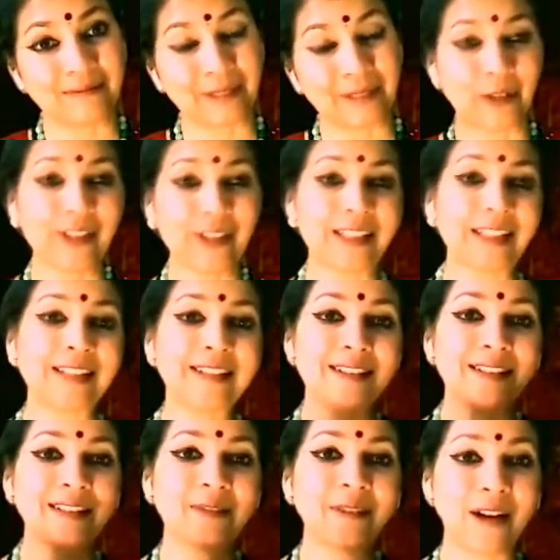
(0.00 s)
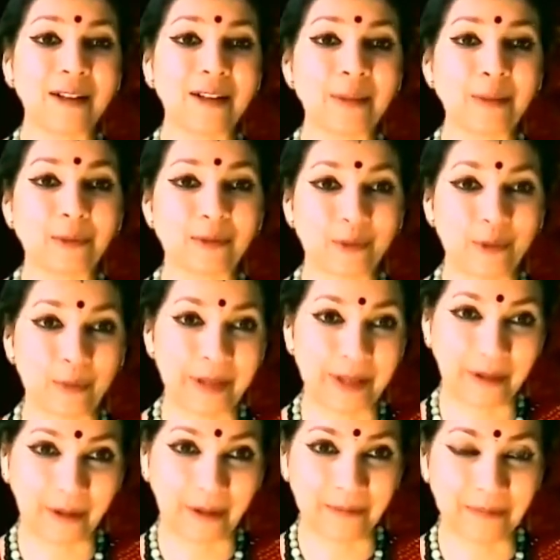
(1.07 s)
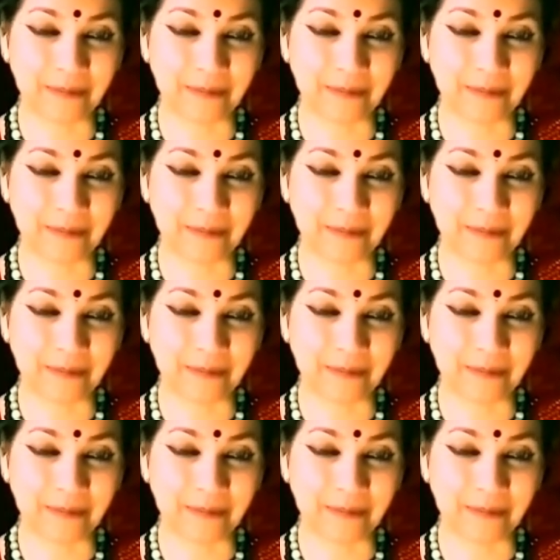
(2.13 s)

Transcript: because he is the Vahanam of Kubera.